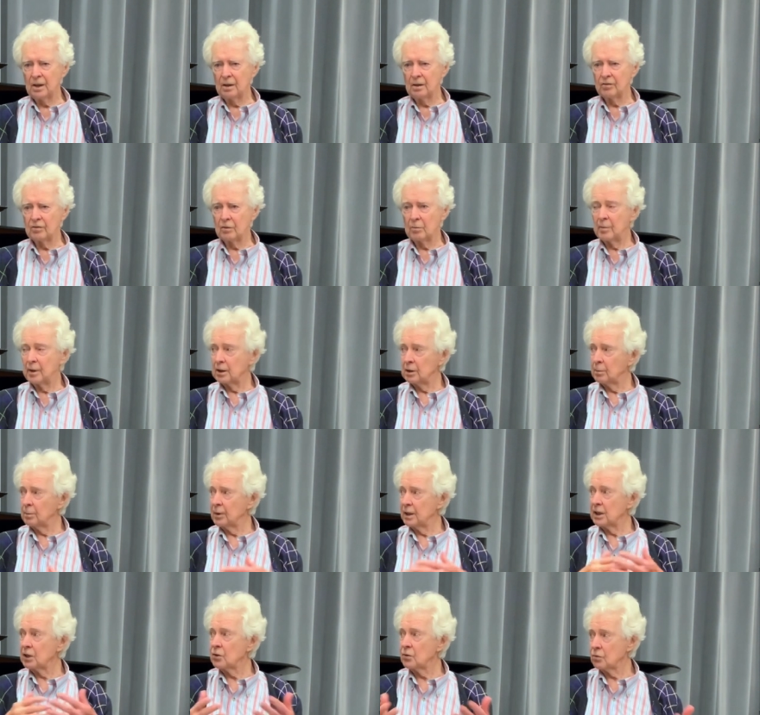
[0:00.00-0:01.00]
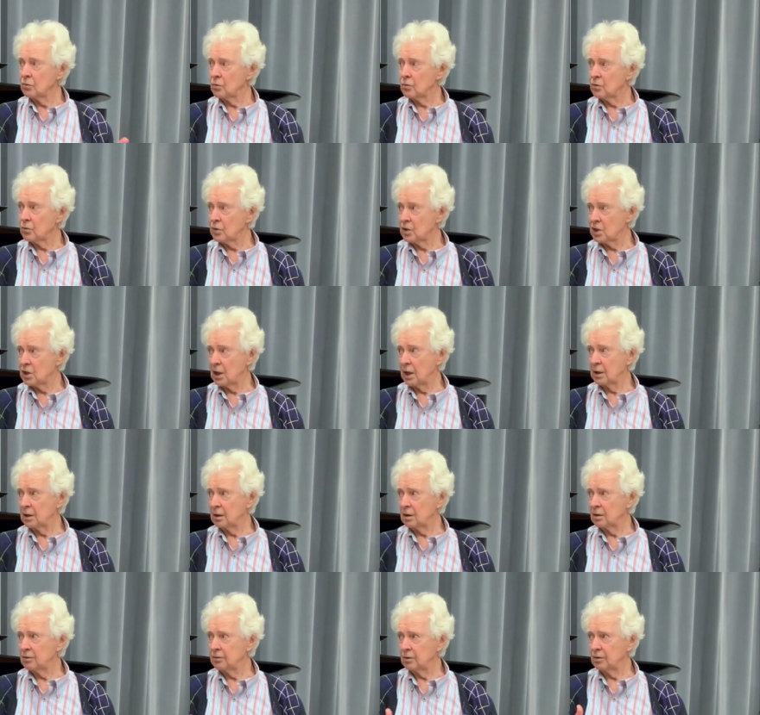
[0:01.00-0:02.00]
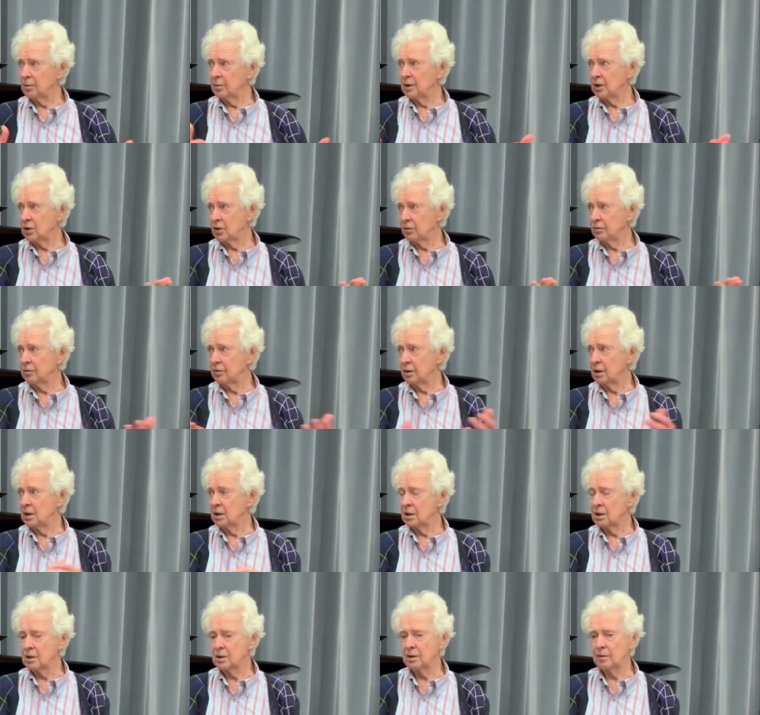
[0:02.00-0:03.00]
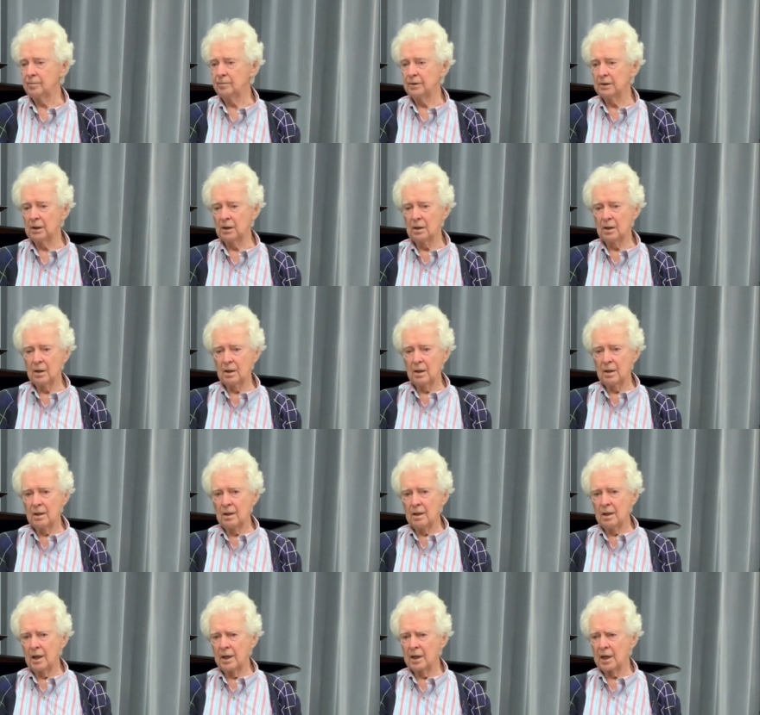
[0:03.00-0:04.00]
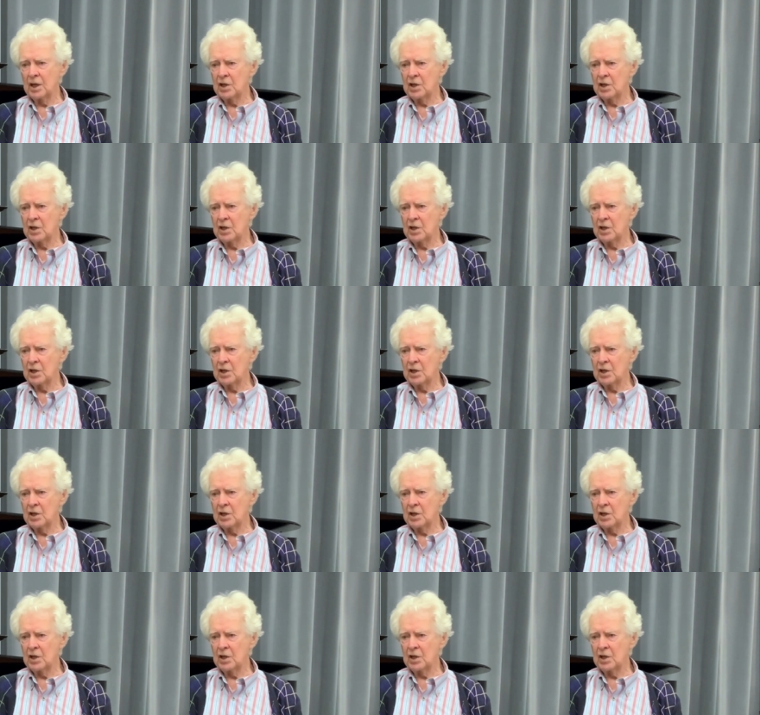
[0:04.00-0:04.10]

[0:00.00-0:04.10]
for me to play through the recital for a bunch of friends. And I